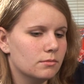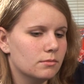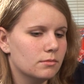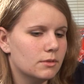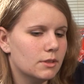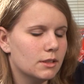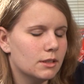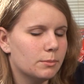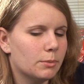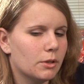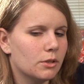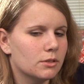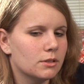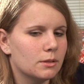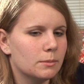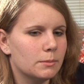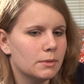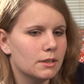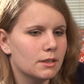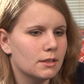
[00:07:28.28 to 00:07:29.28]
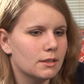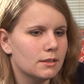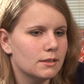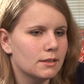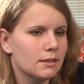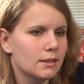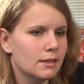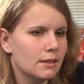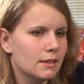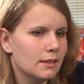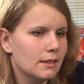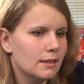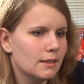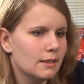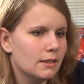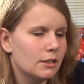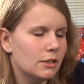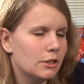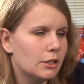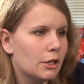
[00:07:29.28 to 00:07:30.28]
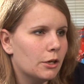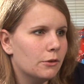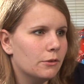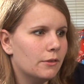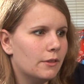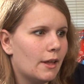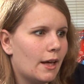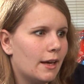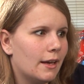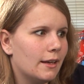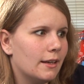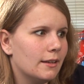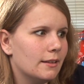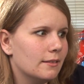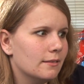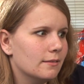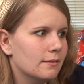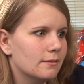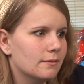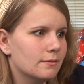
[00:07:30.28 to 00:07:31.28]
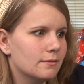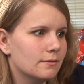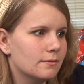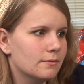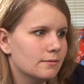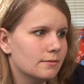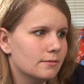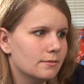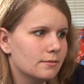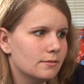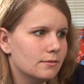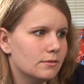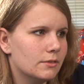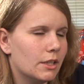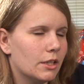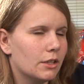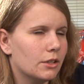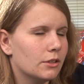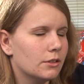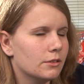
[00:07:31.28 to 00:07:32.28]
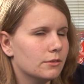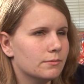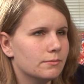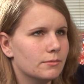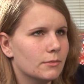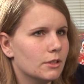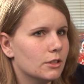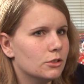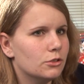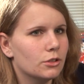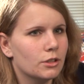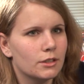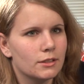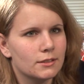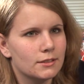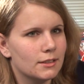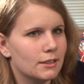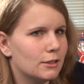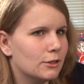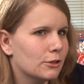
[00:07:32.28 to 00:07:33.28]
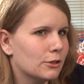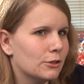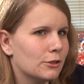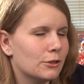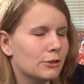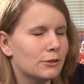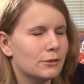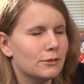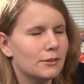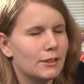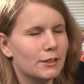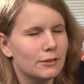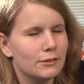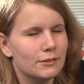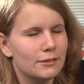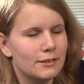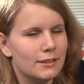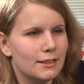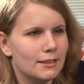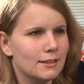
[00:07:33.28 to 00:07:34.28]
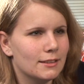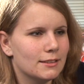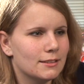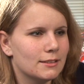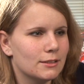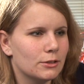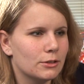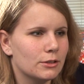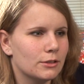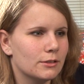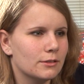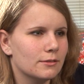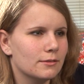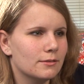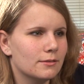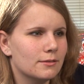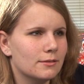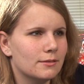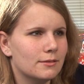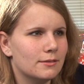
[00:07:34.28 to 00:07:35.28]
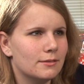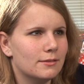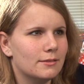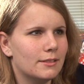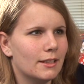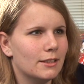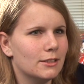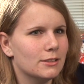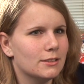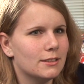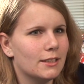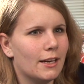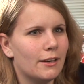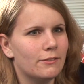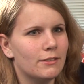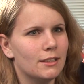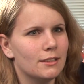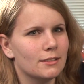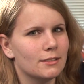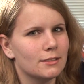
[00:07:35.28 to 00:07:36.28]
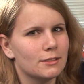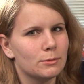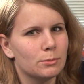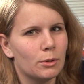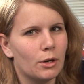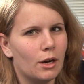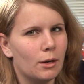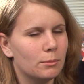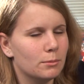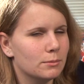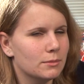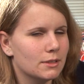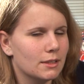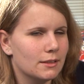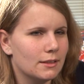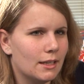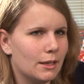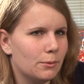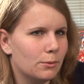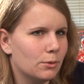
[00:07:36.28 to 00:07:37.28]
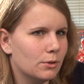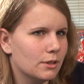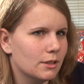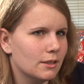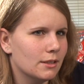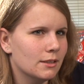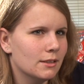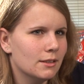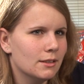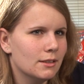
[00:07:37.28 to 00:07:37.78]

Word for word: this person because, you know, they, they're a drug seeker or they're this or they just have endless problems and they want to